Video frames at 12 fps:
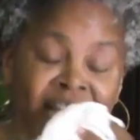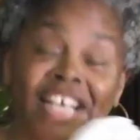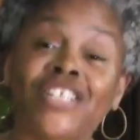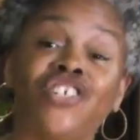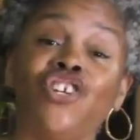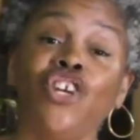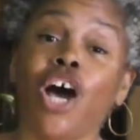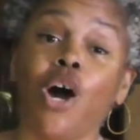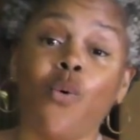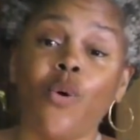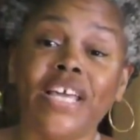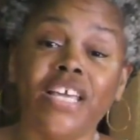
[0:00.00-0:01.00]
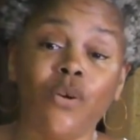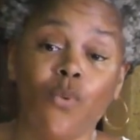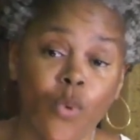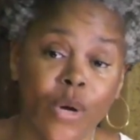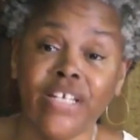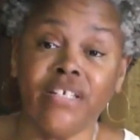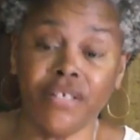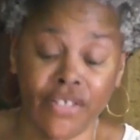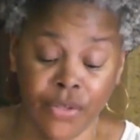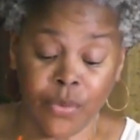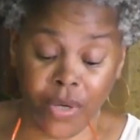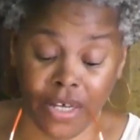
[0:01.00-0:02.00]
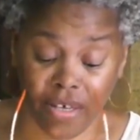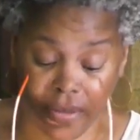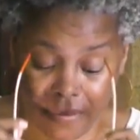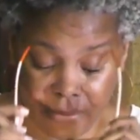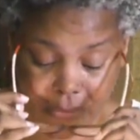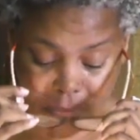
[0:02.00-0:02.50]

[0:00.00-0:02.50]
is knowing when to swing.